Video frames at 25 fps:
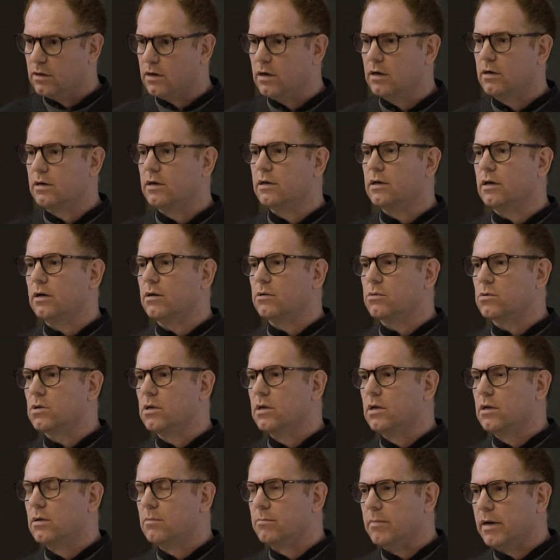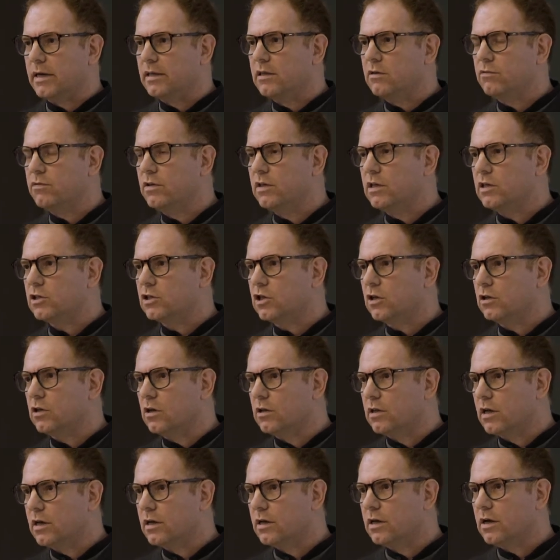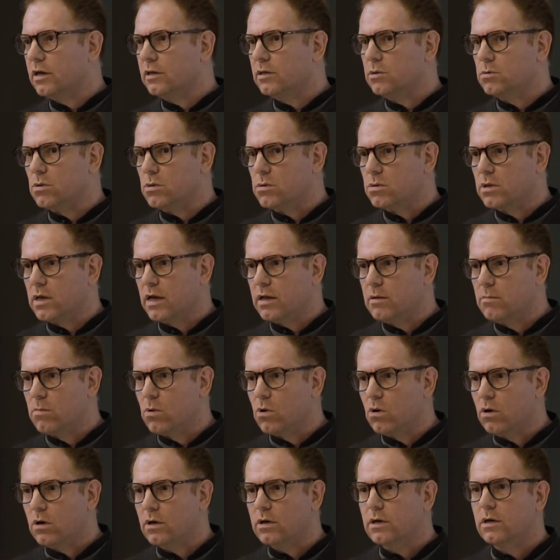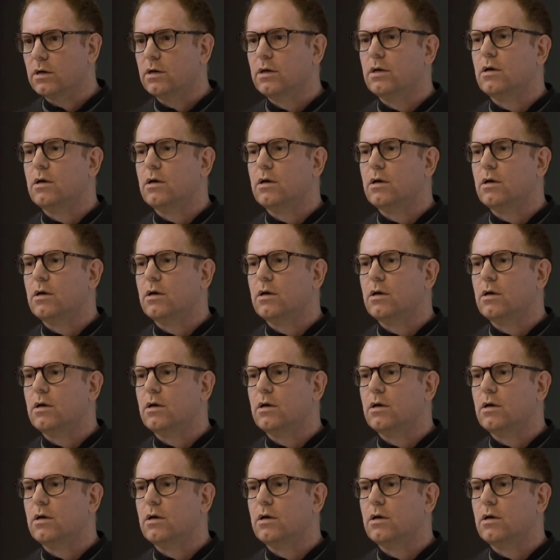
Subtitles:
uncles. By definition, an uncle is a stale block